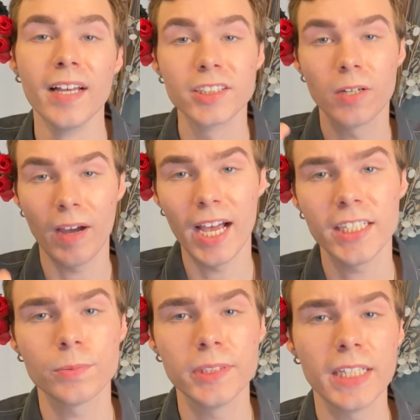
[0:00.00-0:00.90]
So
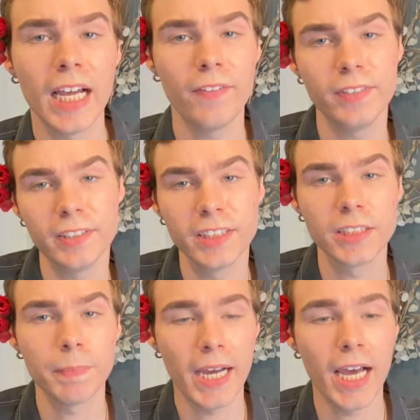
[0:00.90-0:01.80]
as we dive into
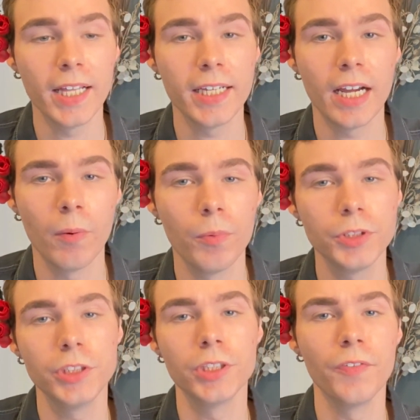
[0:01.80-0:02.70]
this palette, I
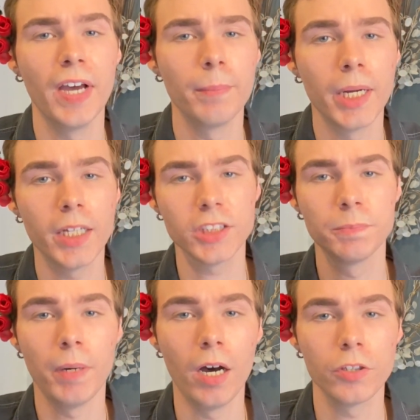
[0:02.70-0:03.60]
want you to know that I'm not
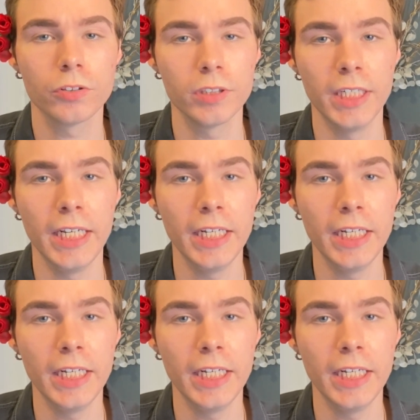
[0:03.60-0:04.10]
sponsored in